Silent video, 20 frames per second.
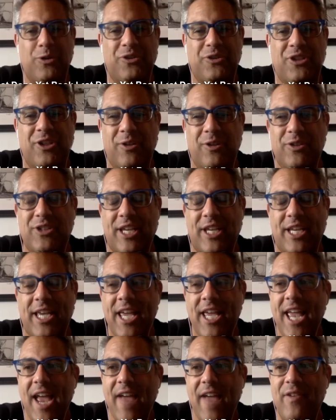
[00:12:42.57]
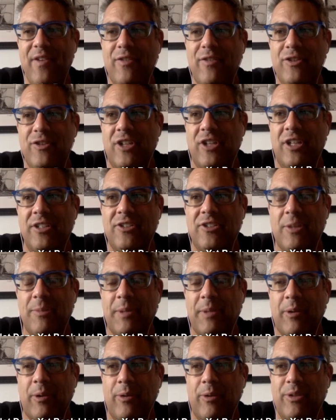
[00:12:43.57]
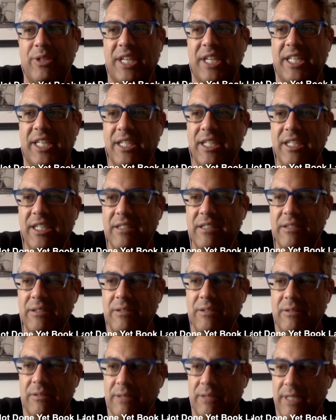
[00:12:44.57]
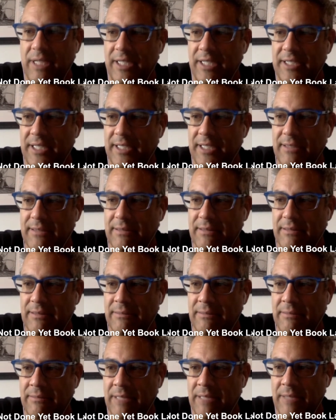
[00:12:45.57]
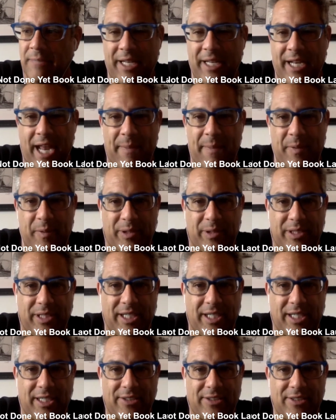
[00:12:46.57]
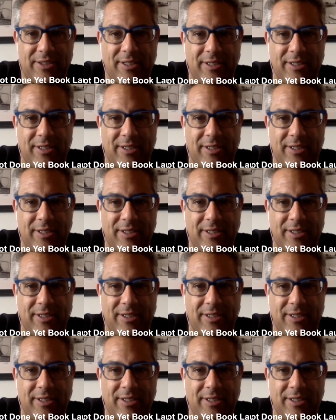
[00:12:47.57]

It's like, have you ever done something where it was like, oh God, I'm not happy with this.